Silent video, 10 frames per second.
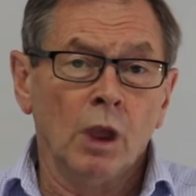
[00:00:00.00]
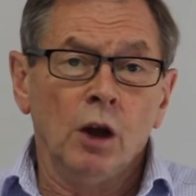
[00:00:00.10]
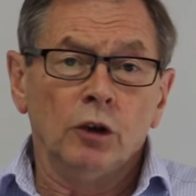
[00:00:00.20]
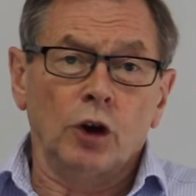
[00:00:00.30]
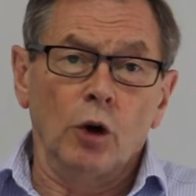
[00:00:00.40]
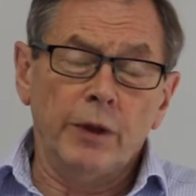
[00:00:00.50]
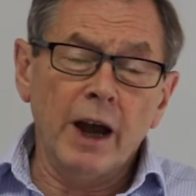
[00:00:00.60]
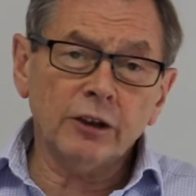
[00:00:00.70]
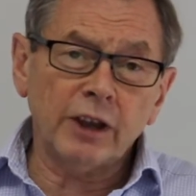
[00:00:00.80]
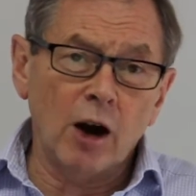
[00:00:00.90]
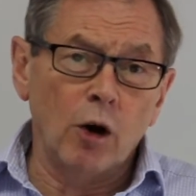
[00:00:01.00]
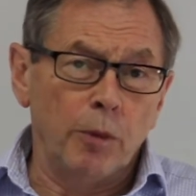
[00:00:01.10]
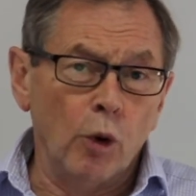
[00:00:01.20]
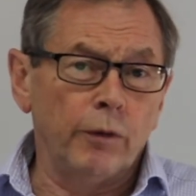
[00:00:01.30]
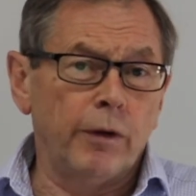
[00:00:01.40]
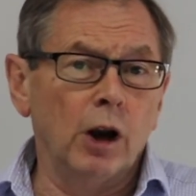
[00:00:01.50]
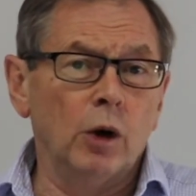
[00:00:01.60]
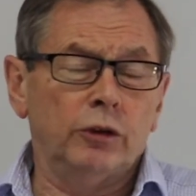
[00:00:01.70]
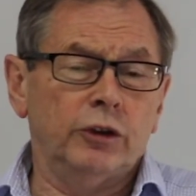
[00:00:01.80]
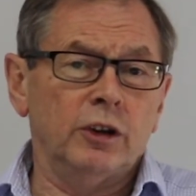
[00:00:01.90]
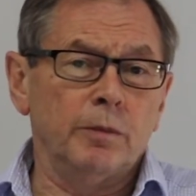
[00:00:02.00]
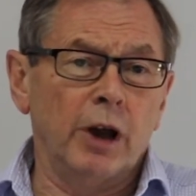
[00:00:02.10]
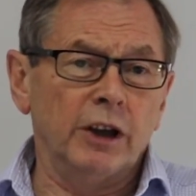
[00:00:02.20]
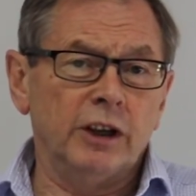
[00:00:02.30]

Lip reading: so that's how a portfolio will sit in place,